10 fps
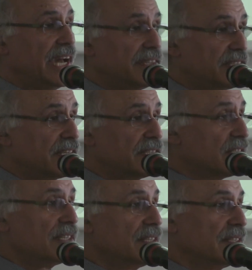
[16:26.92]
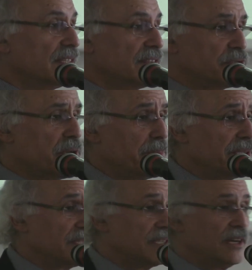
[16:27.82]
and the
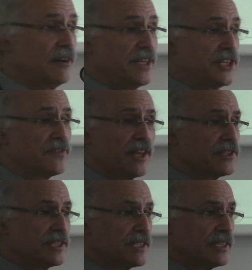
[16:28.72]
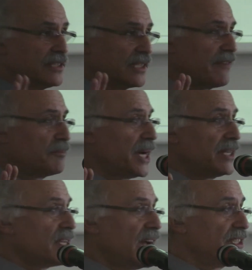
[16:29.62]
treatment of each of those is governed by
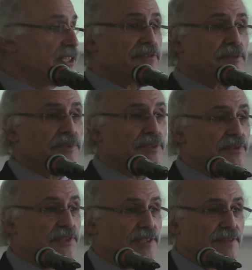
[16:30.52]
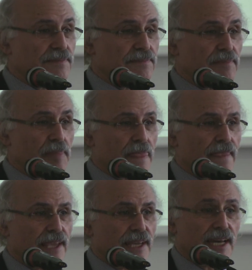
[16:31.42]
entirely different rules.
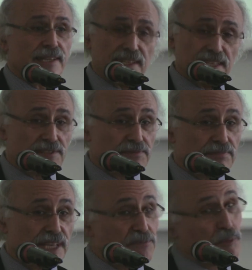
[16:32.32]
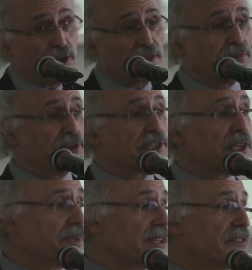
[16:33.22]
And that gets even more
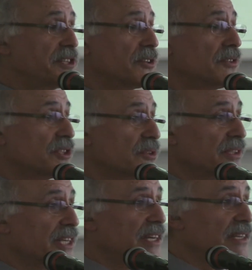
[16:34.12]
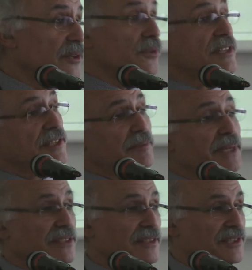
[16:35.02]
confusing when the physical disorder causes the
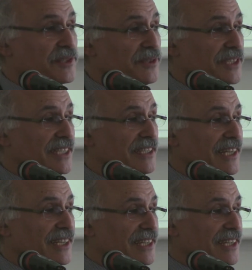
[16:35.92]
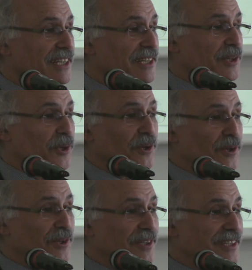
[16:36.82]
mental disorder,
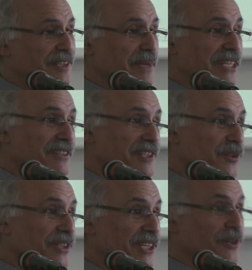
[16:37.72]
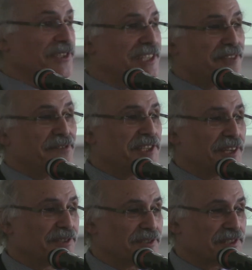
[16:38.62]
or the mental disorder causes the
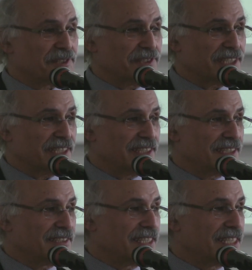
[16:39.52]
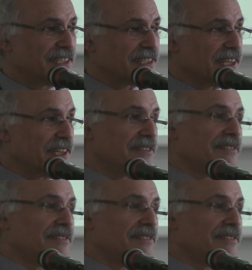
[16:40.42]
physical disorder. So